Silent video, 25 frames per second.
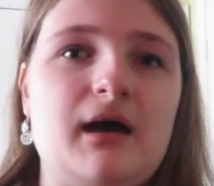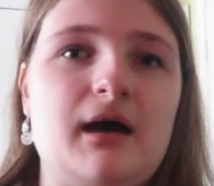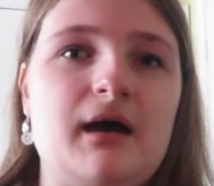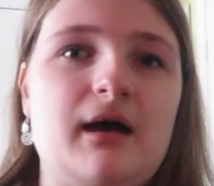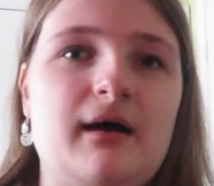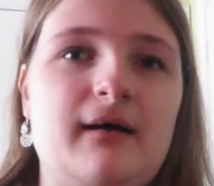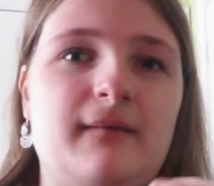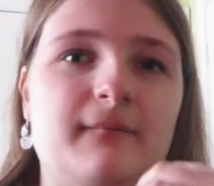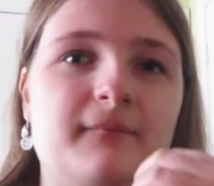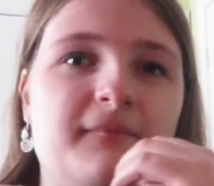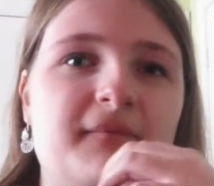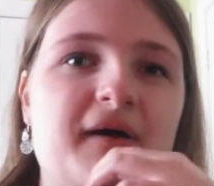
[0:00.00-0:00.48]

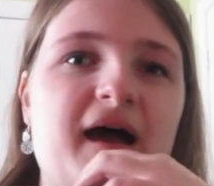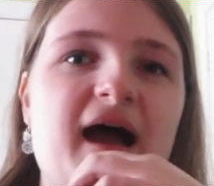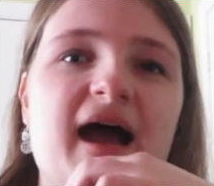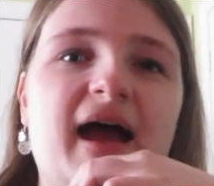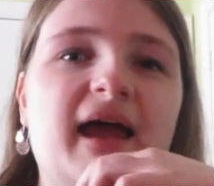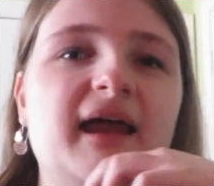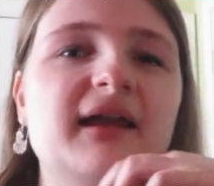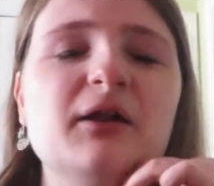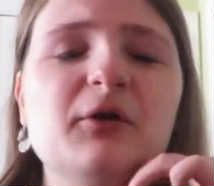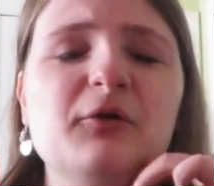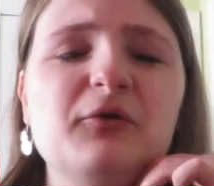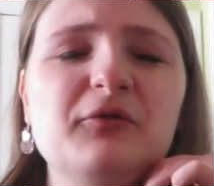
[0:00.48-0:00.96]
um,
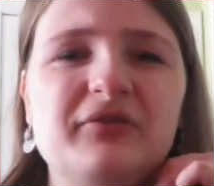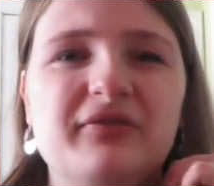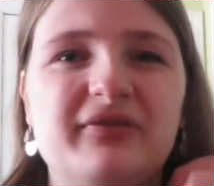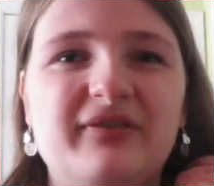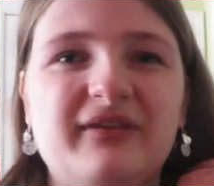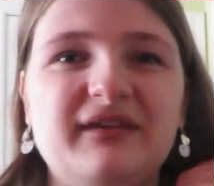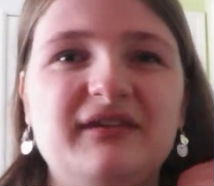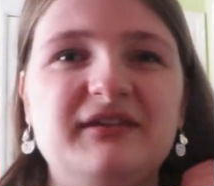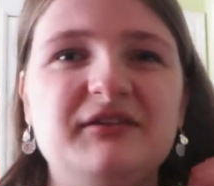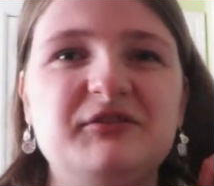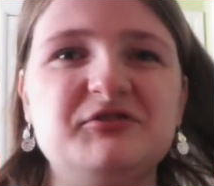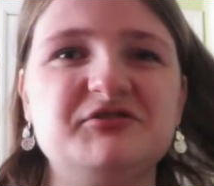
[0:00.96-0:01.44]
I don't
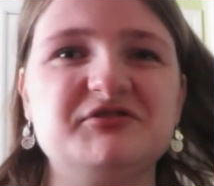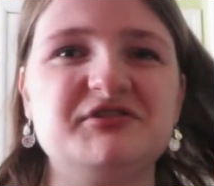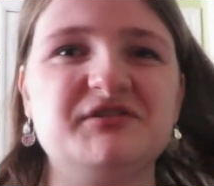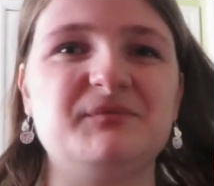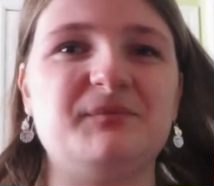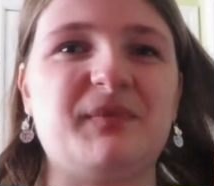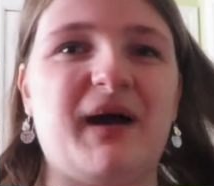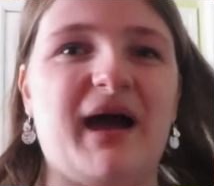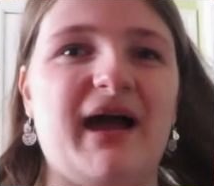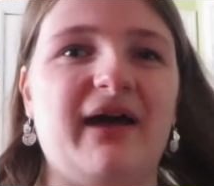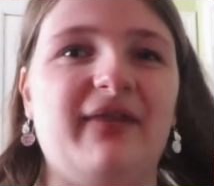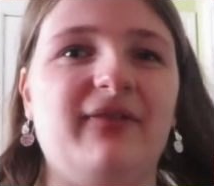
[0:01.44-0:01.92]
think you
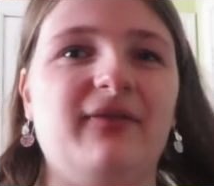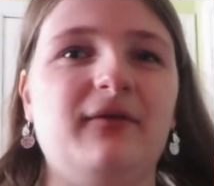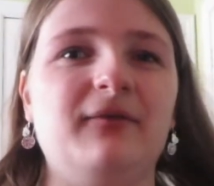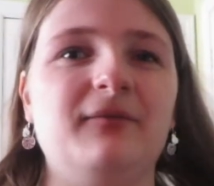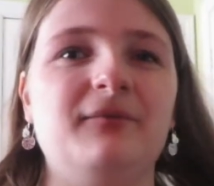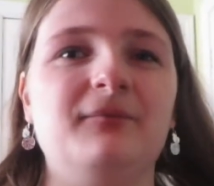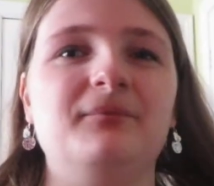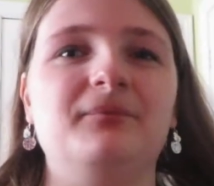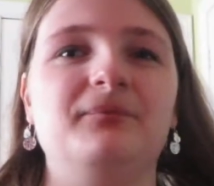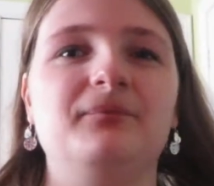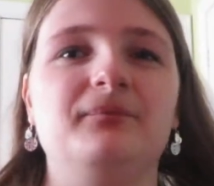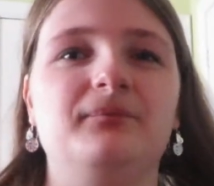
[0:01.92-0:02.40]
should buy
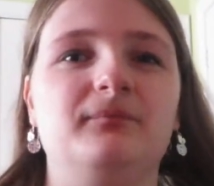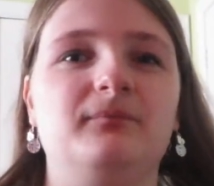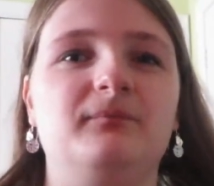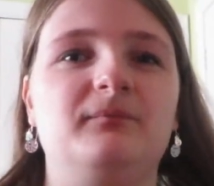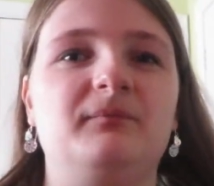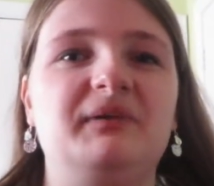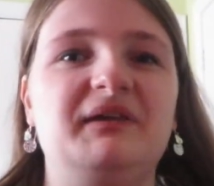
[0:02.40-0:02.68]
them